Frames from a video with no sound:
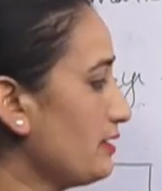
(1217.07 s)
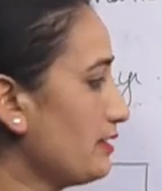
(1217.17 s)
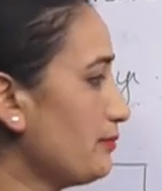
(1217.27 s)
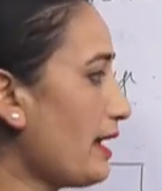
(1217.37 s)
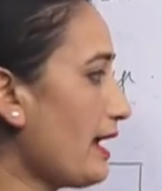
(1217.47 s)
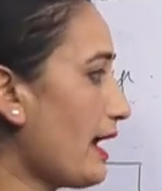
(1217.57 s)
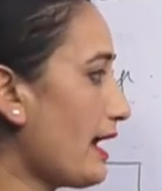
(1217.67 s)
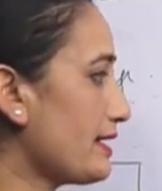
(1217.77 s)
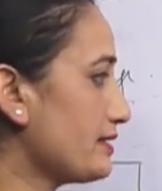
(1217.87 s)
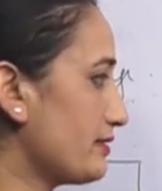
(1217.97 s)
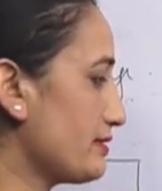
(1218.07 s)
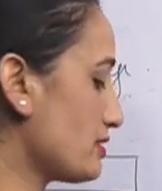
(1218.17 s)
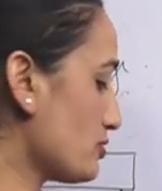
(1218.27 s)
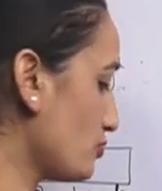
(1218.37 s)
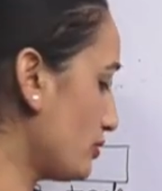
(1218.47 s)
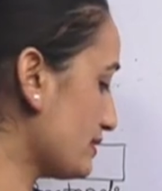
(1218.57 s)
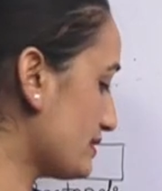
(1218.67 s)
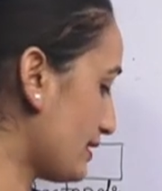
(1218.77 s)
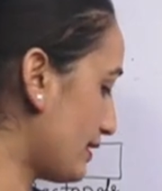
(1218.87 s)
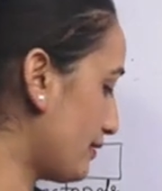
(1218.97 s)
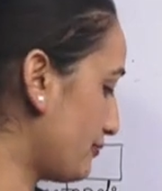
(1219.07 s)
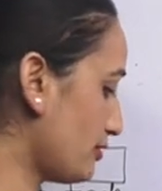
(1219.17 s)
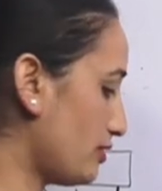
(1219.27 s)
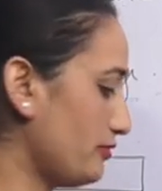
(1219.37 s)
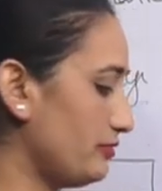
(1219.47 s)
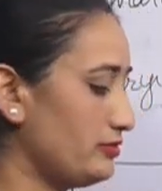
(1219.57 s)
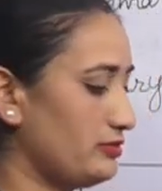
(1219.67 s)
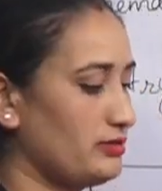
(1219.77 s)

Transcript: In my hand there is the solid shape of,